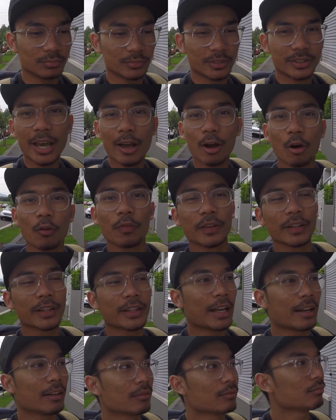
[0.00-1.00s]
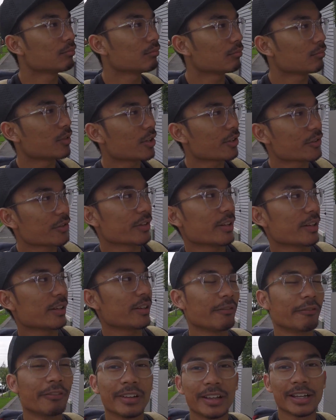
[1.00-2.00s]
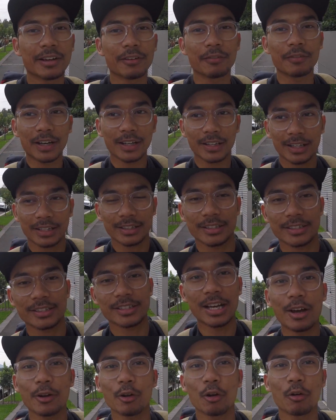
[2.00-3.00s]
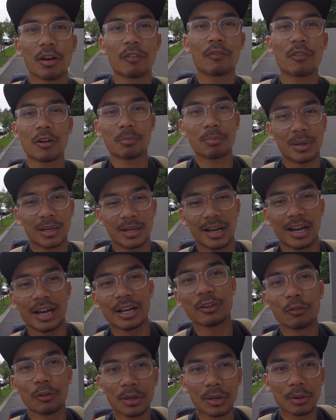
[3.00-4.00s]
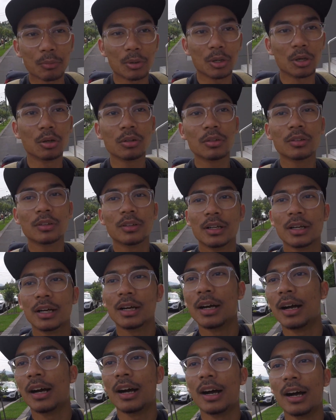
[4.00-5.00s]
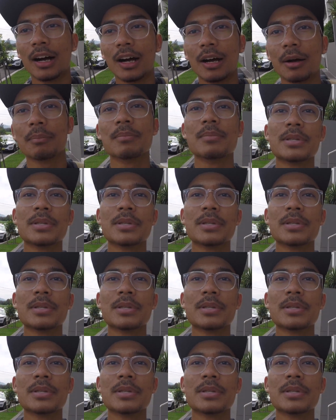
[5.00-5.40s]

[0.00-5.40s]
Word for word: yeah, hopefully that doesn't really affect like the sound or whatever, but I know it will. Um,